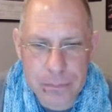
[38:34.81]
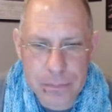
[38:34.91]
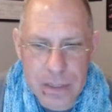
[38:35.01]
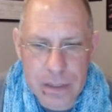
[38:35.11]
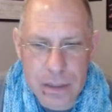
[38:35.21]

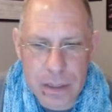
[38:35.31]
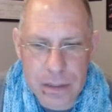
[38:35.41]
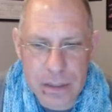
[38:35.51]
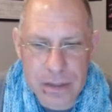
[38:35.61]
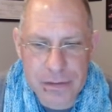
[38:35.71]
uh,
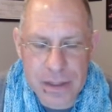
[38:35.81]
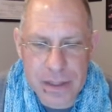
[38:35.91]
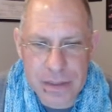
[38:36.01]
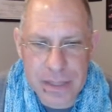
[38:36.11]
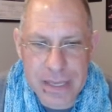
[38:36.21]
the, the,
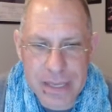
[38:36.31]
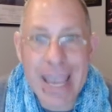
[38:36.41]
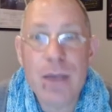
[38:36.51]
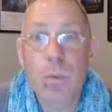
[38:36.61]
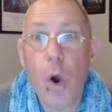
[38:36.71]
the
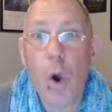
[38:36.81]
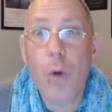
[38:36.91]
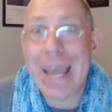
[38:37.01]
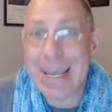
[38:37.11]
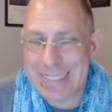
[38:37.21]
gay
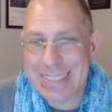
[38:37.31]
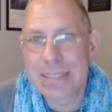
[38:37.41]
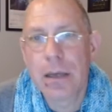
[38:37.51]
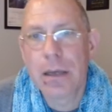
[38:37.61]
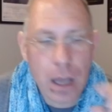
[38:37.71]
romance
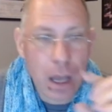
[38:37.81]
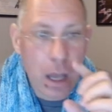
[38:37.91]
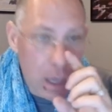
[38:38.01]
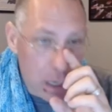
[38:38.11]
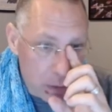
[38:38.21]

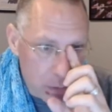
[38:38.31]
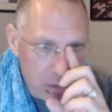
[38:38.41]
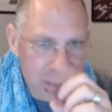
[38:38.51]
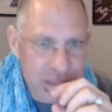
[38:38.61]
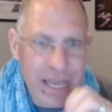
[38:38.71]
uh,
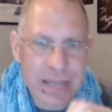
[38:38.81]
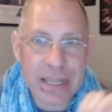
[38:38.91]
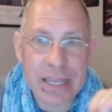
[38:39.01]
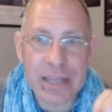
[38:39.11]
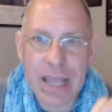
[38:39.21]
set
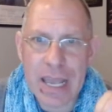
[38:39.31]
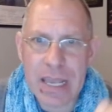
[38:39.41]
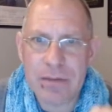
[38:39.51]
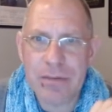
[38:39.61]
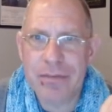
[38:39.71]
in a
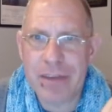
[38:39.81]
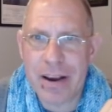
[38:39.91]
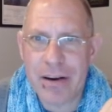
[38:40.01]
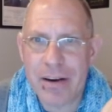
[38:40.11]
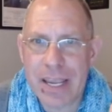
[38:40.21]

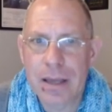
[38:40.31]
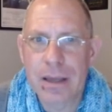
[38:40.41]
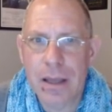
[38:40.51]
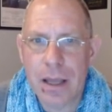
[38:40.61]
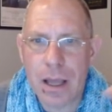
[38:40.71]
fairy,
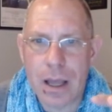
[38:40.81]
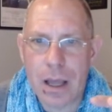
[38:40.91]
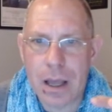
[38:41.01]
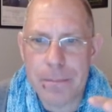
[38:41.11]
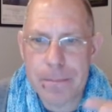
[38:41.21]

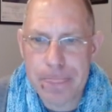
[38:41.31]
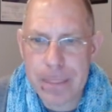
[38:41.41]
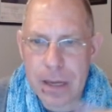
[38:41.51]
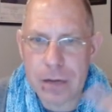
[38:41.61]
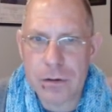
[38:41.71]
Uh,
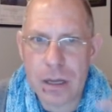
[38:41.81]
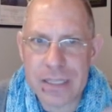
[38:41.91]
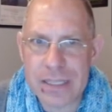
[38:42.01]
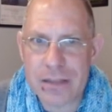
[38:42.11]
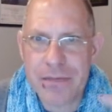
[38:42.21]
in, in
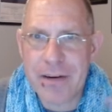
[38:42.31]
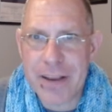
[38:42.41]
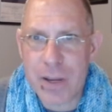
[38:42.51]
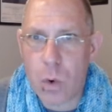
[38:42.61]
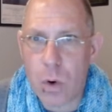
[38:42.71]
the fairy
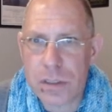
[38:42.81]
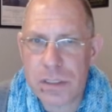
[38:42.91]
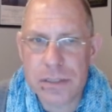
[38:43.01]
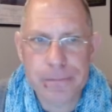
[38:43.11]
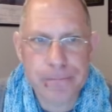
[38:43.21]

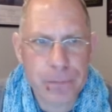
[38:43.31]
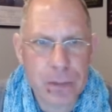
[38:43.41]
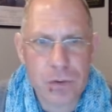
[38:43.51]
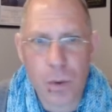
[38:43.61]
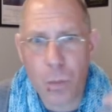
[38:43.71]
courts.
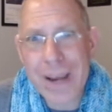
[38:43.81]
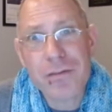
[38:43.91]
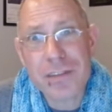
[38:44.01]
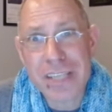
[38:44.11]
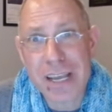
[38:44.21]
So I'm waiting for the
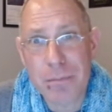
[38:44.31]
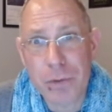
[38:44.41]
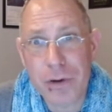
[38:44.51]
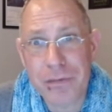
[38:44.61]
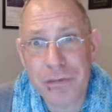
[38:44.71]
second book
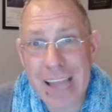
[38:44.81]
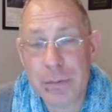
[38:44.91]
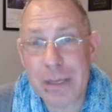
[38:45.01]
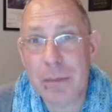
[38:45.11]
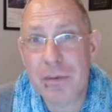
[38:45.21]
of that to
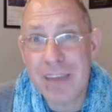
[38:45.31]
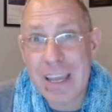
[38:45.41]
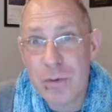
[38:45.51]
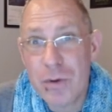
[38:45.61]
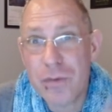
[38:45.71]
become
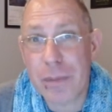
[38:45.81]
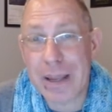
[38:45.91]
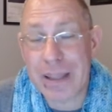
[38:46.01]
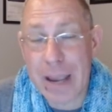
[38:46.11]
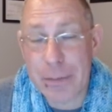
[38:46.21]
available from my
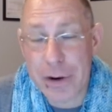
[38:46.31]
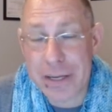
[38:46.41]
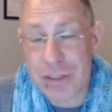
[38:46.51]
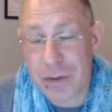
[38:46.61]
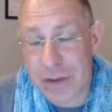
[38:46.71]
library
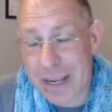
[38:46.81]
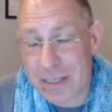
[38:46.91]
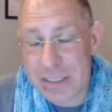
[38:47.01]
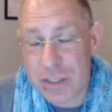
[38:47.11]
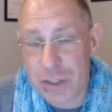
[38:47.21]
so that I can
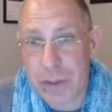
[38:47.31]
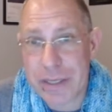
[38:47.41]
listen to it.